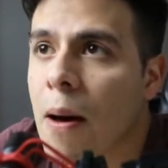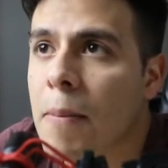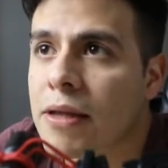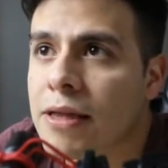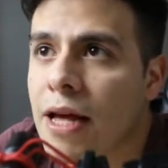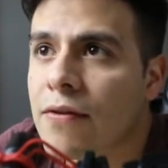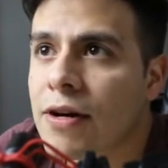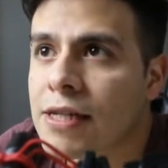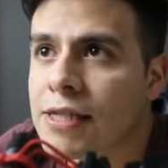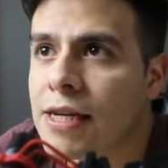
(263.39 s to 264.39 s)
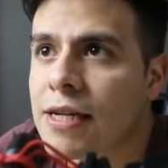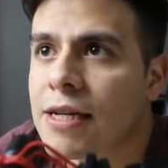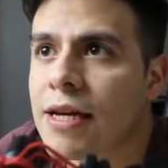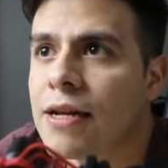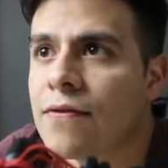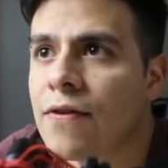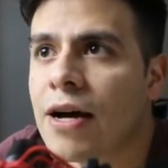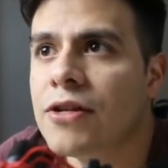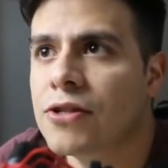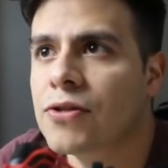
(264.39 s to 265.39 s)
but never assigned any
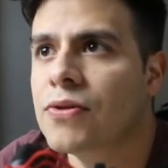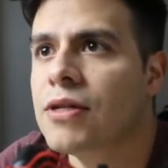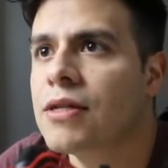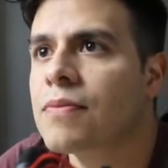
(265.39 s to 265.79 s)
value to it.